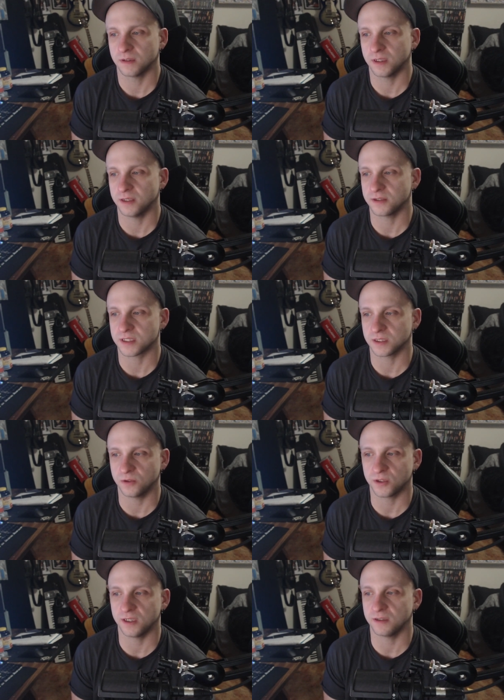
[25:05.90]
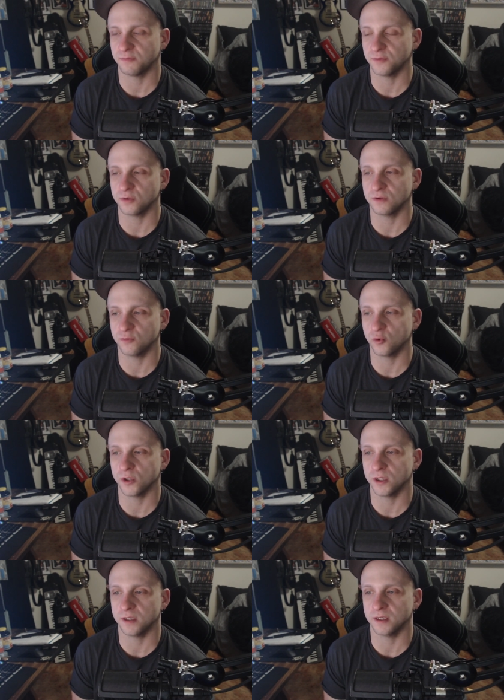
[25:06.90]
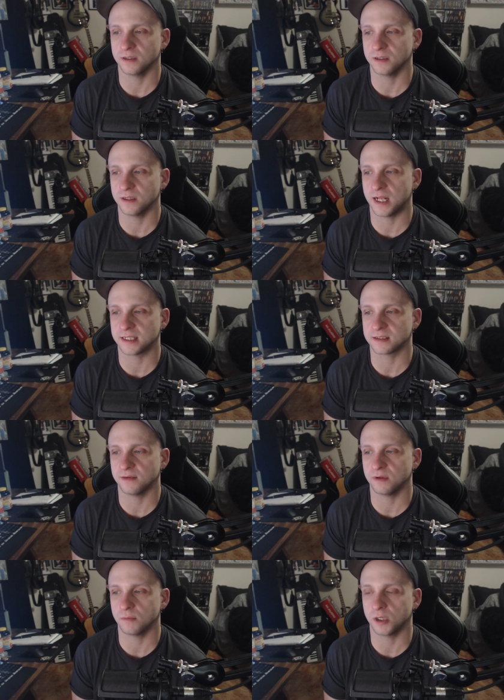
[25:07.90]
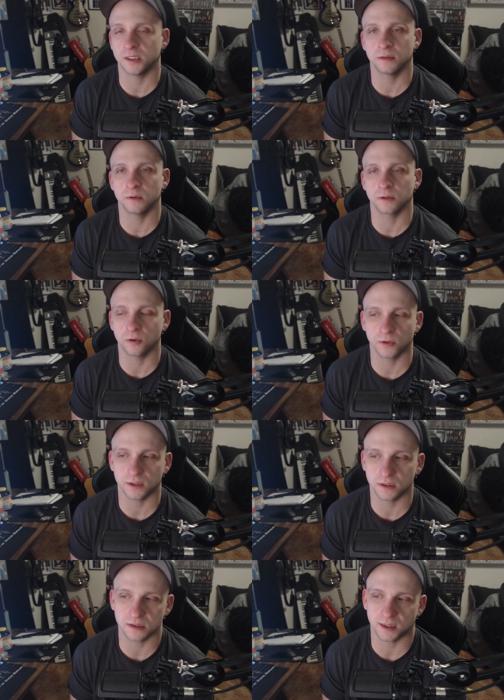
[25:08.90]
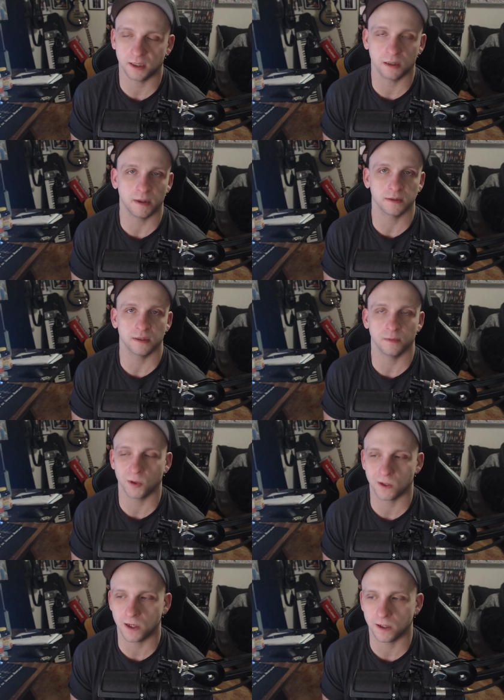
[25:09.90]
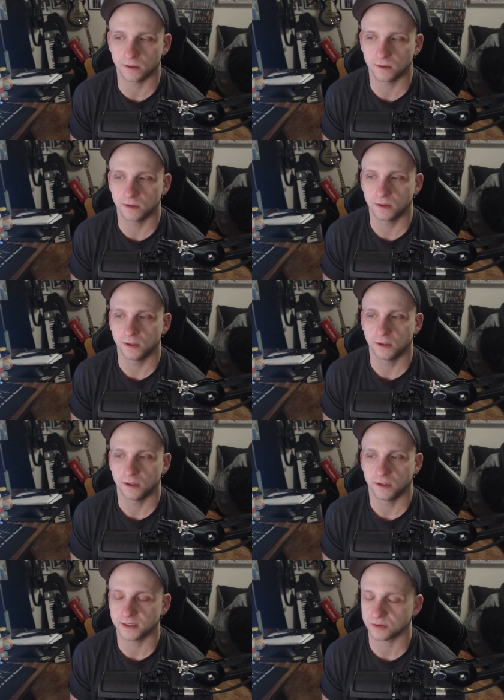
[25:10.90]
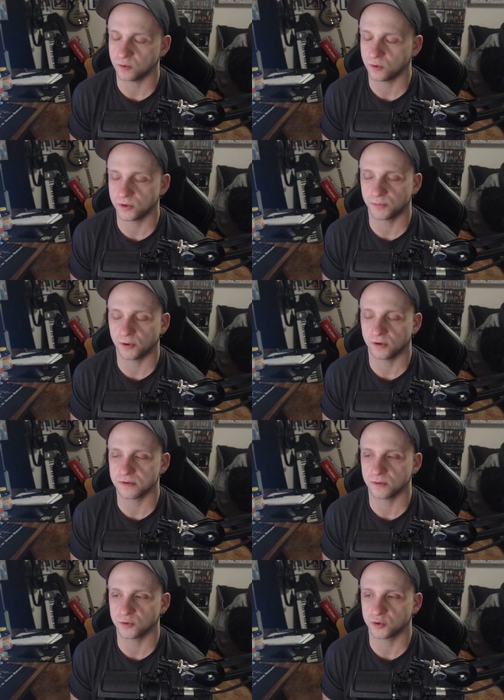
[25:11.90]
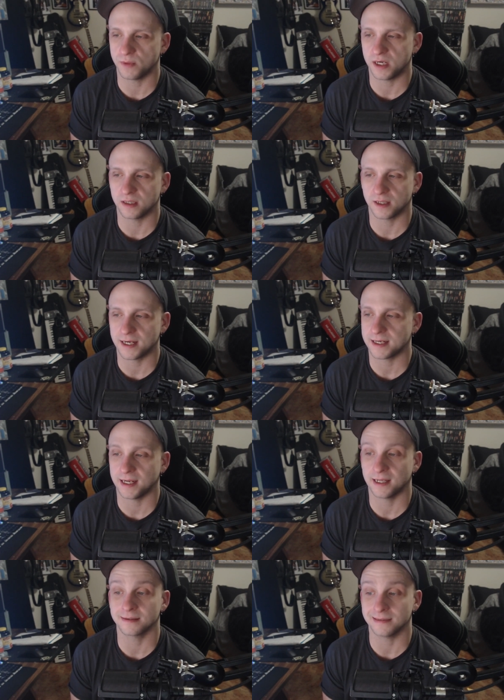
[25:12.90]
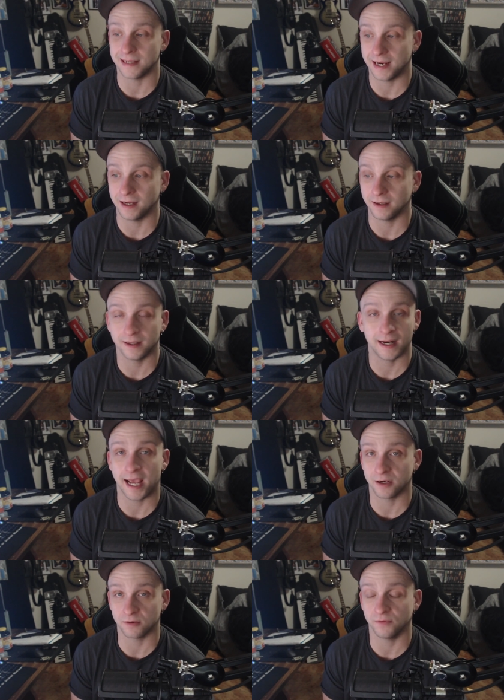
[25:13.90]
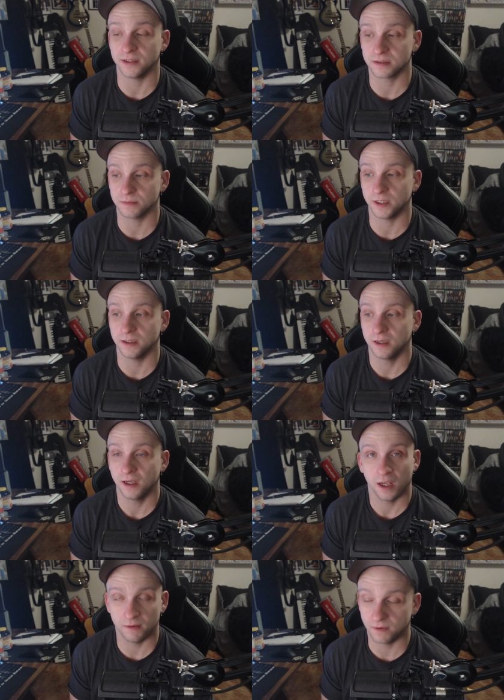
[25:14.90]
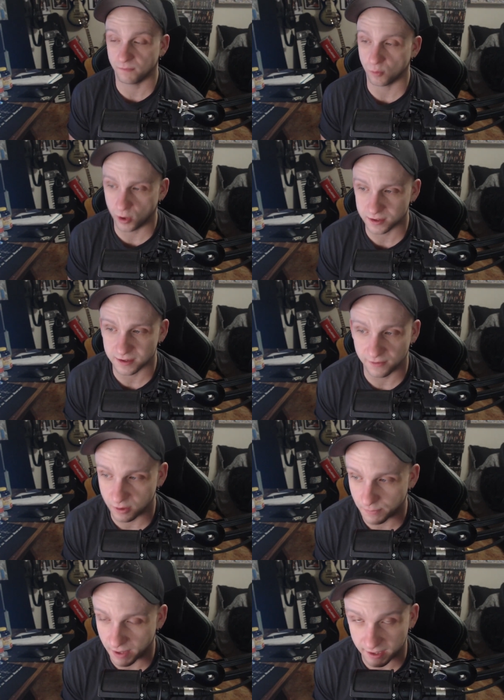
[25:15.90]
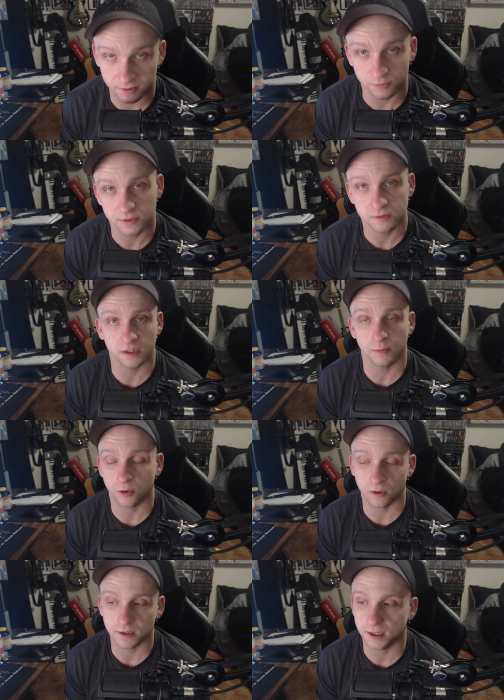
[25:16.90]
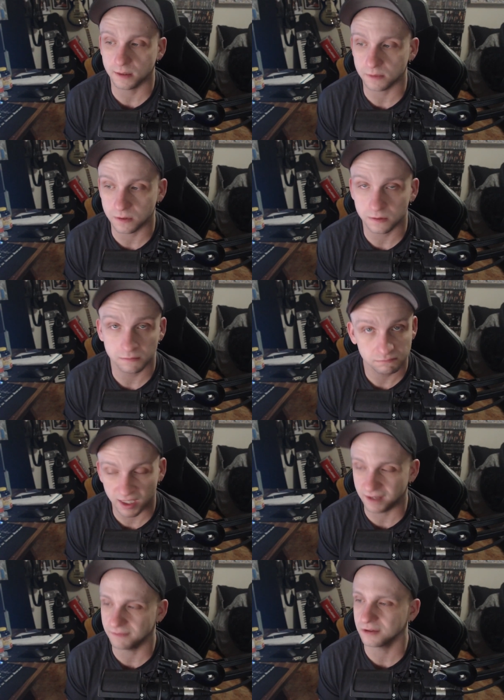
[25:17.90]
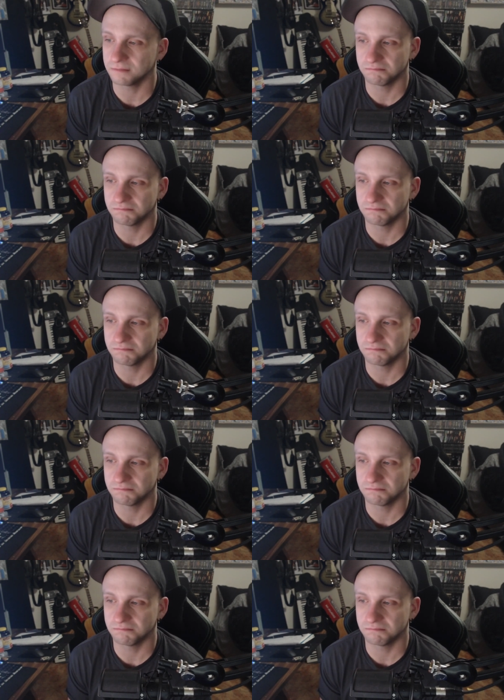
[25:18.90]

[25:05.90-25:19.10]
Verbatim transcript: and just looking to fill a void and and that's giving money to a girl that doesn't care about them online. That's a whole other part of social media that I can't stand. It aggravates me. I've never once given a penny to a streamer or a cam girl. Ever.